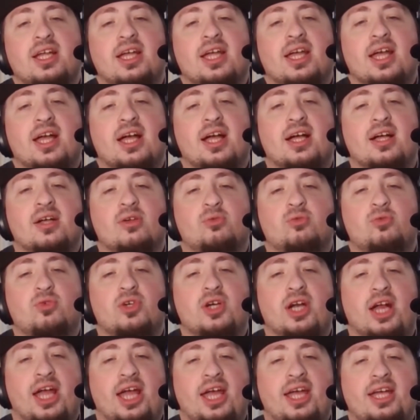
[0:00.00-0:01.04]
For
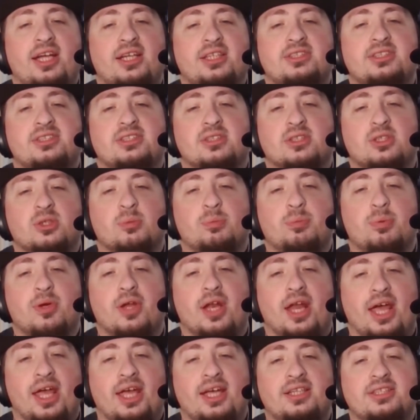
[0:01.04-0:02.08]
X, you put
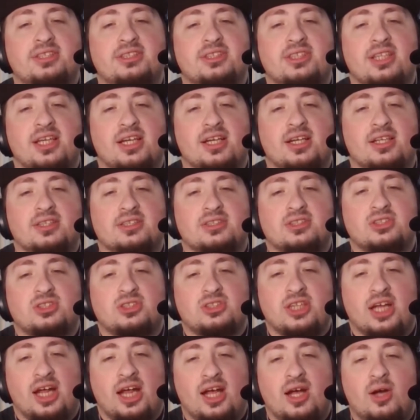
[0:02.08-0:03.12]
X
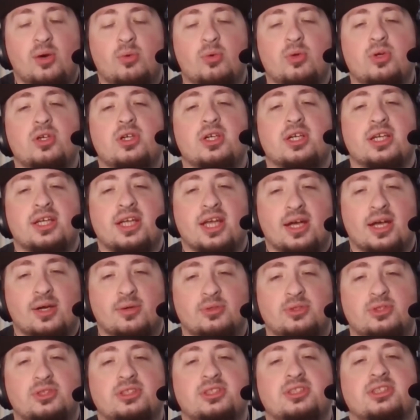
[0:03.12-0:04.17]
tower
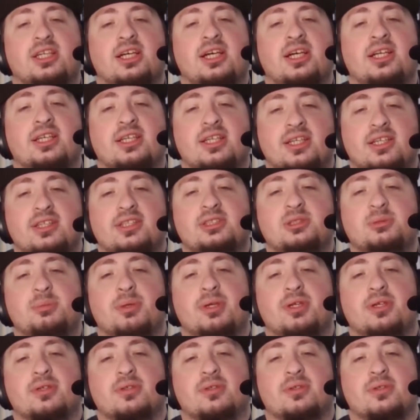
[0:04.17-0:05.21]
counters on Helix
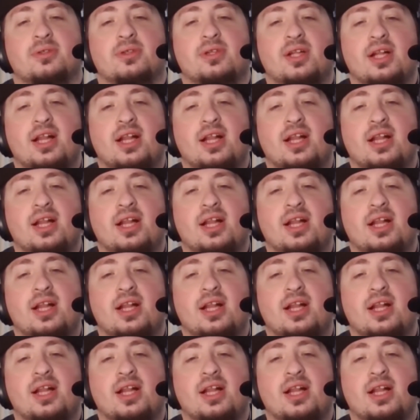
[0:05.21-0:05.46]
Pinnacle.